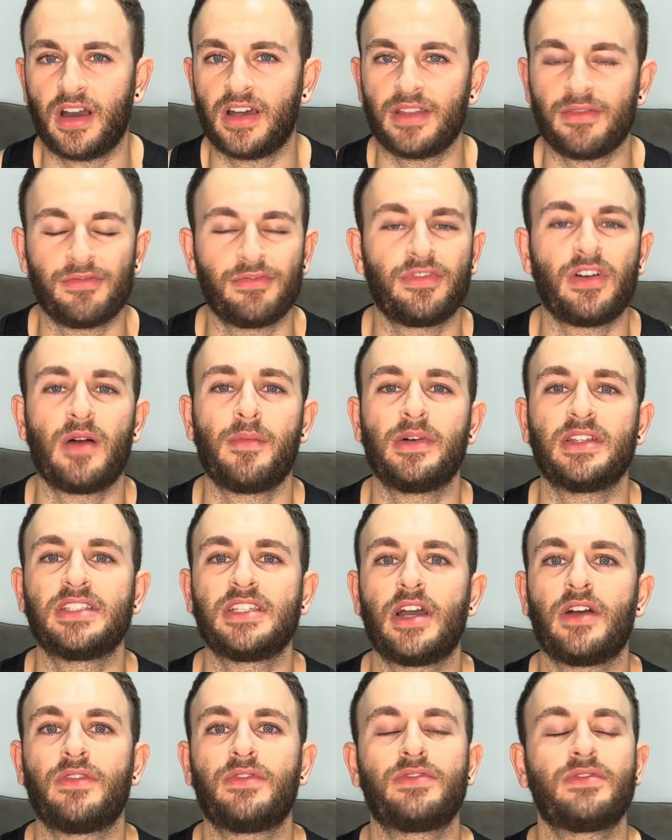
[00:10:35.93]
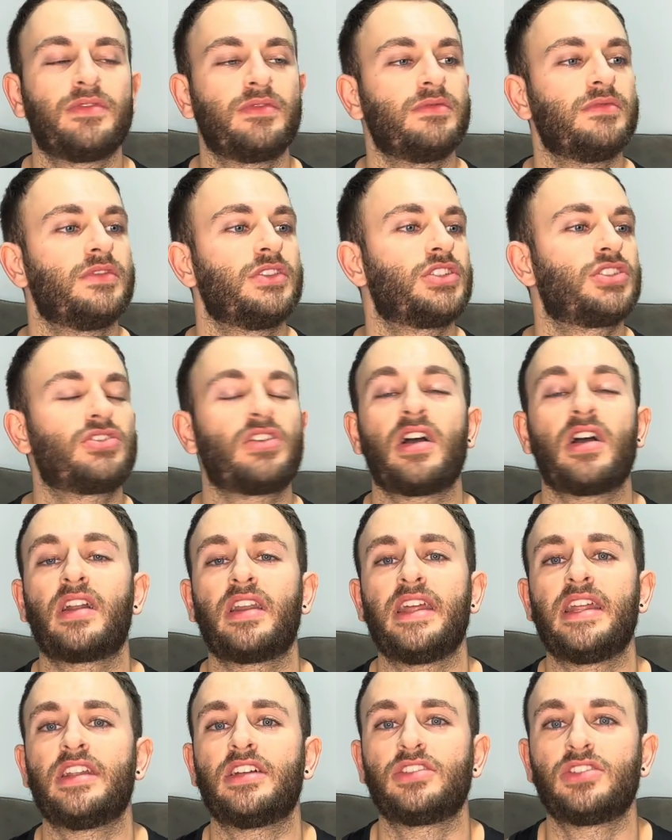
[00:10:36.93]
I didn't find myself
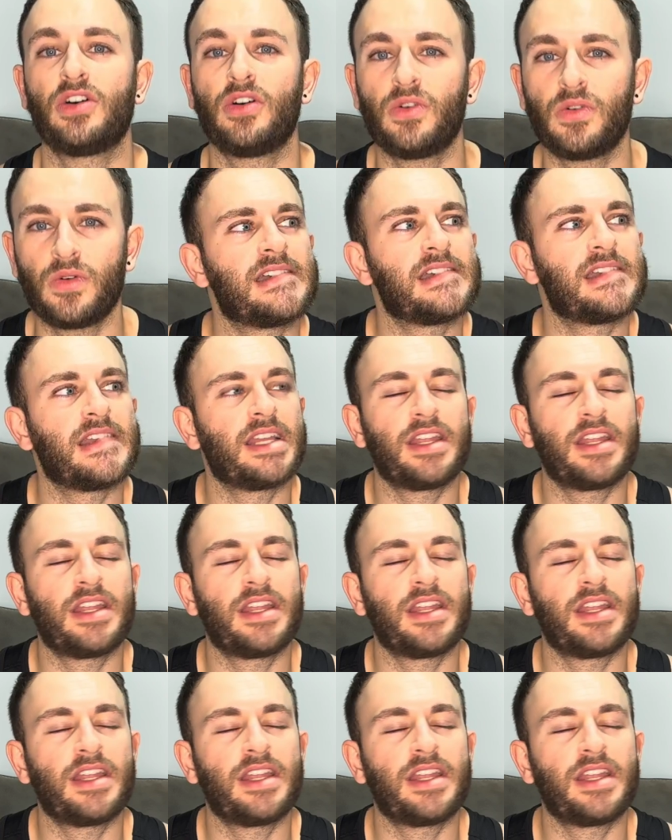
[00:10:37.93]
struggling at all.